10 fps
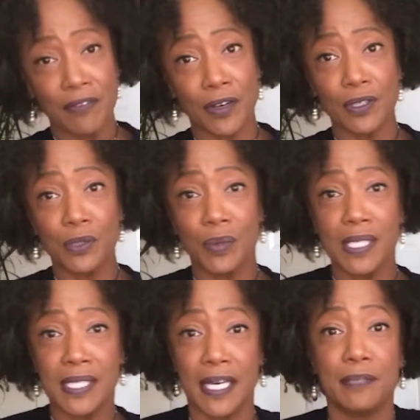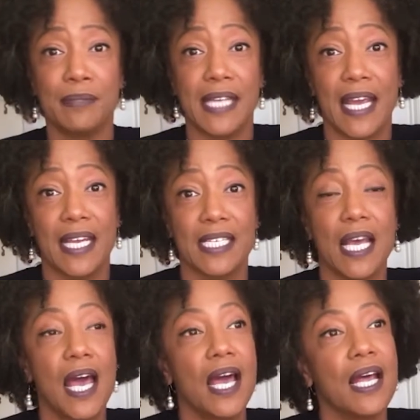First, what's the update?
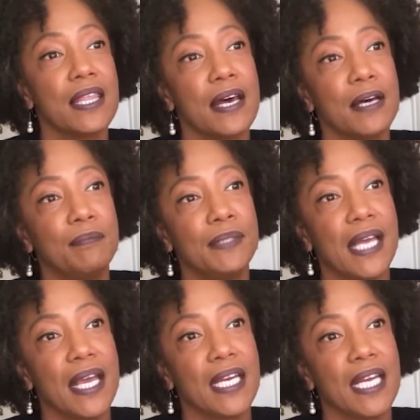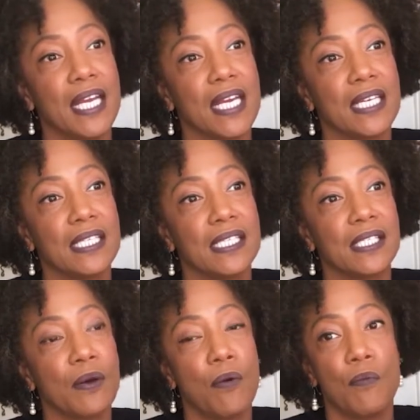The update is